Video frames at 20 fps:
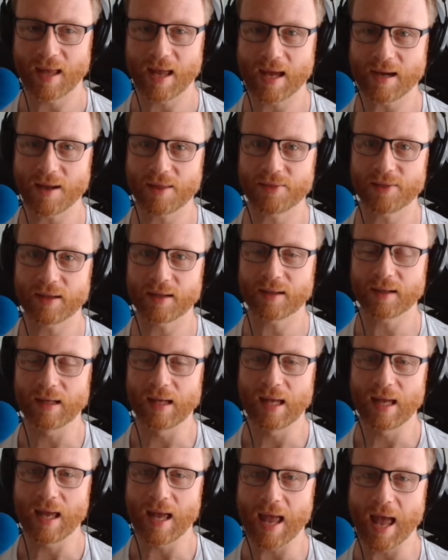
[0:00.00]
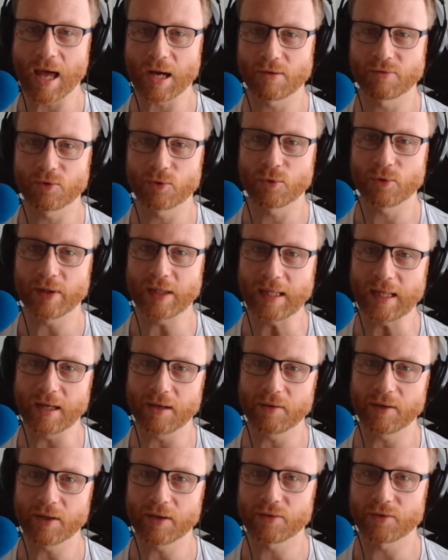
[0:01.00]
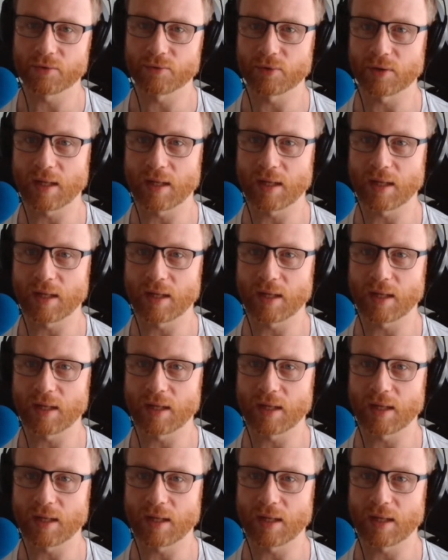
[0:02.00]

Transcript: And I think out of all the areas of